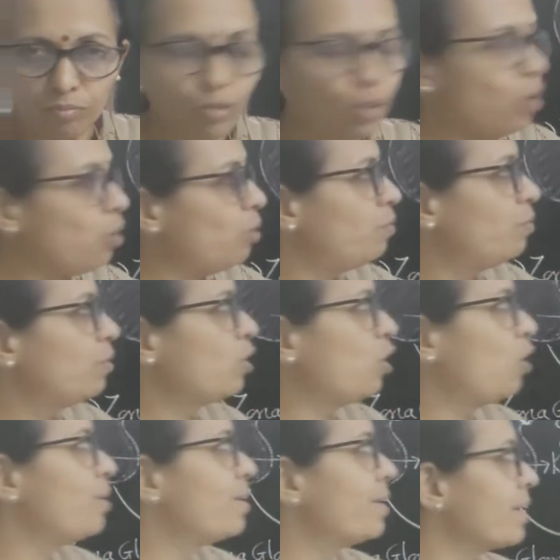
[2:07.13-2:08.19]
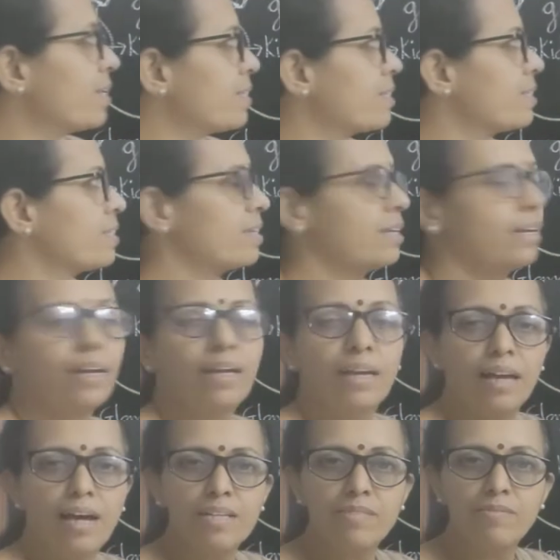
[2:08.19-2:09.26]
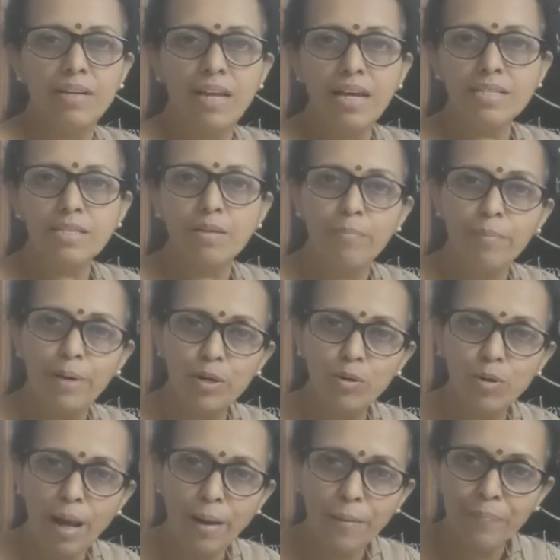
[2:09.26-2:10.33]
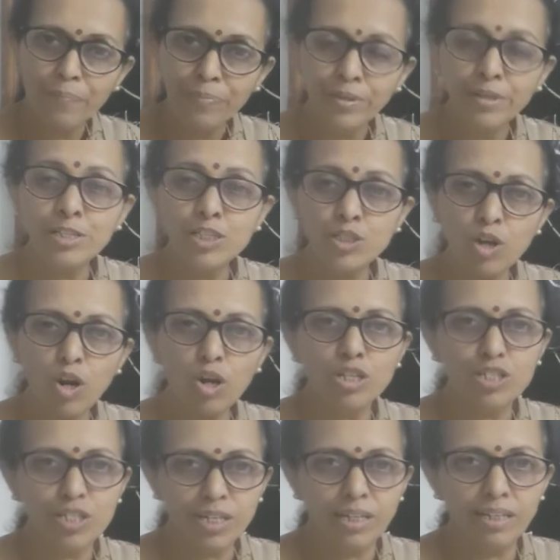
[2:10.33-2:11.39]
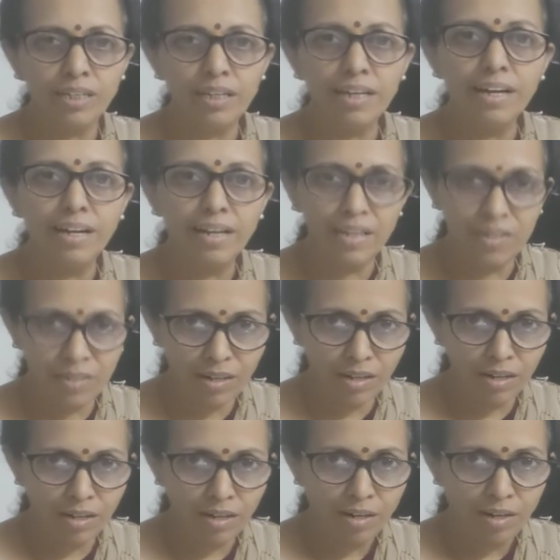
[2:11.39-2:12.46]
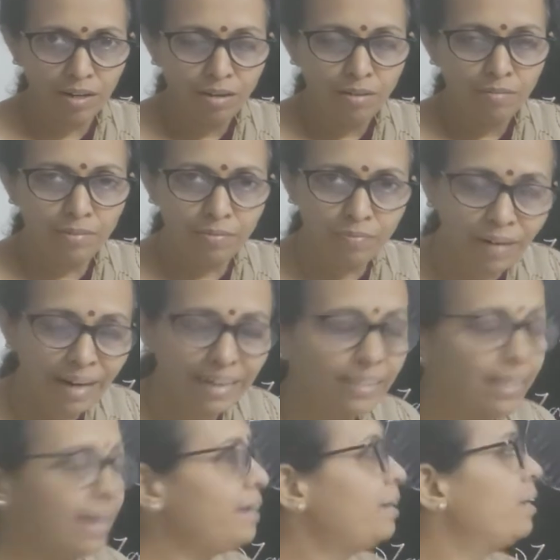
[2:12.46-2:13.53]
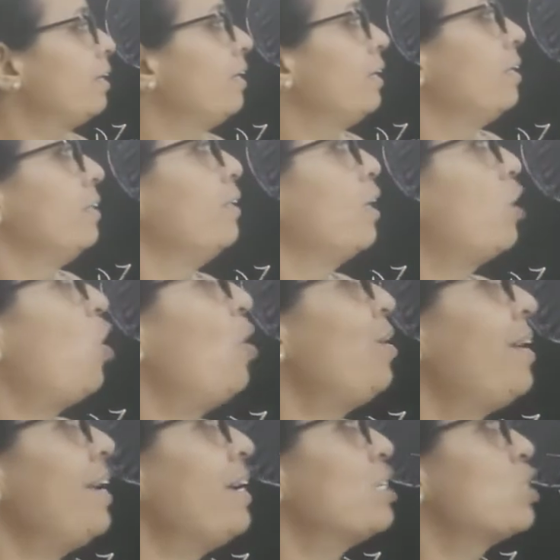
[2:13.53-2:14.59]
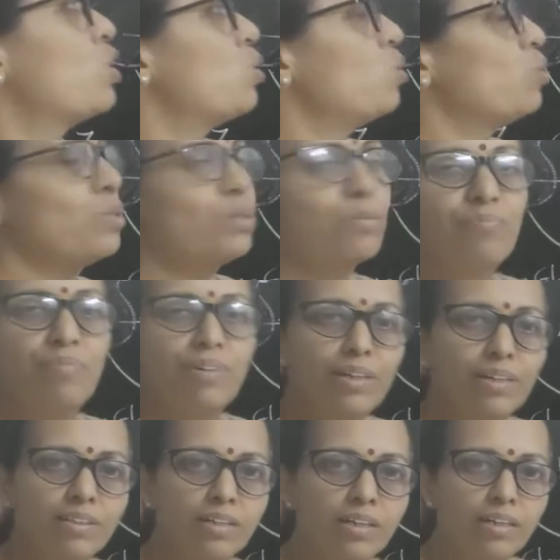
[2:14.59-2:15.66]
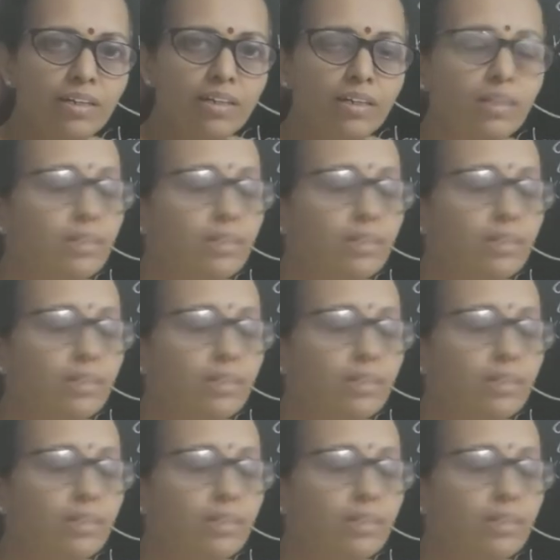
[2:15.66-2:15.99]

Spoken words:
of cortex as well as medulla histologically in detail, we find that the cortex shows further